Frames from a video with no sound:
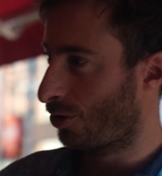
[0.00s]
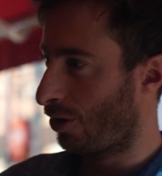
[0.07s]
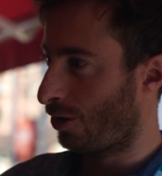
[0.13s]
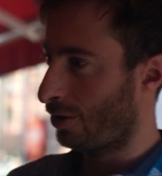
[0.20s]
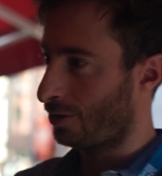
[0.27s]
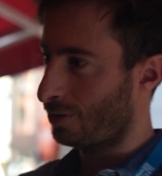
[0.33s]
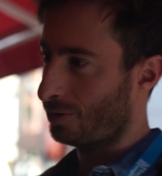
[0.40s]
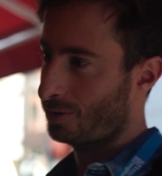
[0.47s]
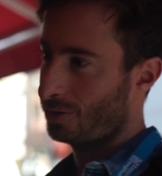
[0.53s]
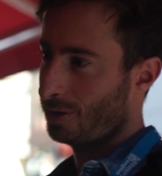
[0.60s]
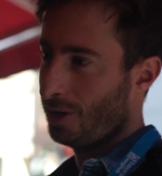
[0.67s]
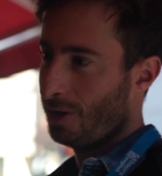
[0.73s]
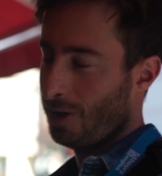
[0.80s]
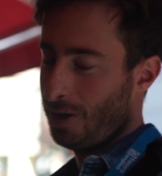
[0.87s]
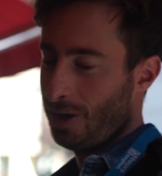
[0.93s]
turned
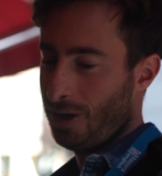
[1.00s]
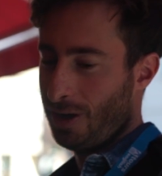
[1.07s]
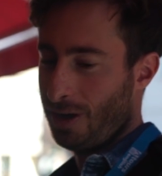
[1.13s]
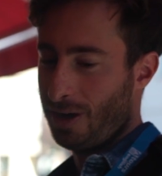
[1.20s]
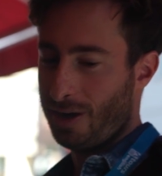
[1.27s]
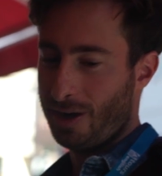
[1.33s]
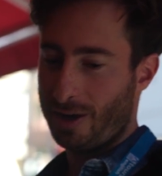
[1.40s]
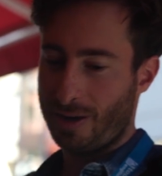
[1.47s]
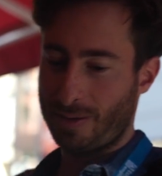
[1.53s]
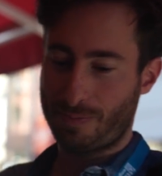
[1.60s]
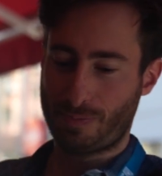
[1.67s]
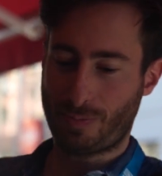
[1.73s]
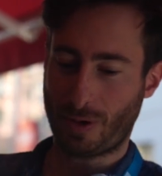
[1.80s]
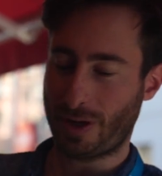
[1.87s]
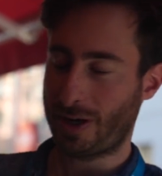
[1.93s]

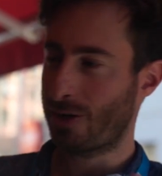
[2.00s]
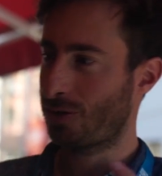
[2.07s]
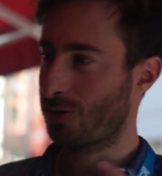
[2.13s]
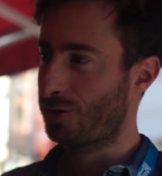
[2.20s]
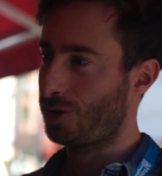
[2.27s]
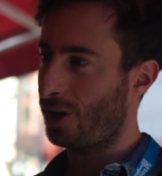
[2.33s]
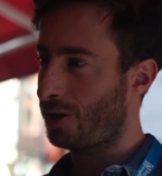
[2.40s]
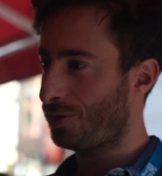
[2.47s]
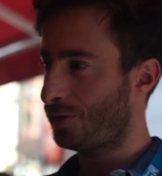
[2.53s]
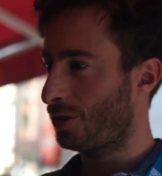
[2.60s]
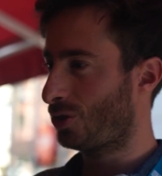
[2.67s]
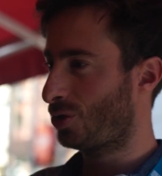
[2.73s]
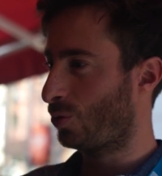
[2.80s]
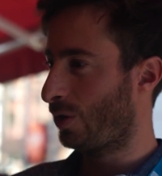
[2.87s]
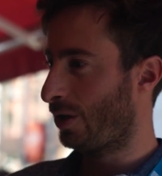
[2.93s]
Berliner
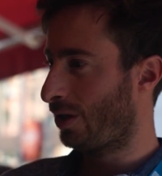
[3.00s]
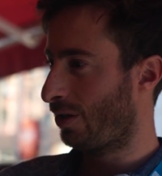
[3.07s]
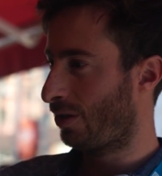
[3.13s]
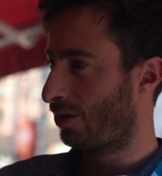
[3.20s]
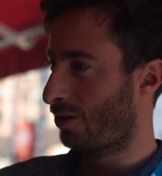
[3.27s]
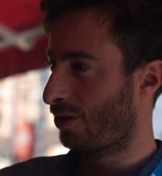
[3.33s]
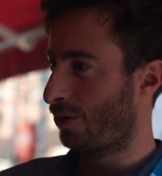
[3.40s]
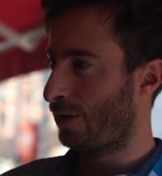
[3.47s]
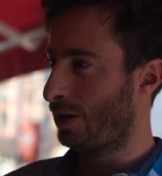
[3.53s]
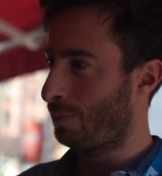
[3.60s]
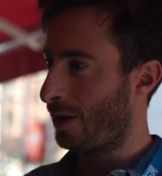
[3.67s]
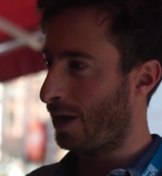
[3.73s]
sausage with curry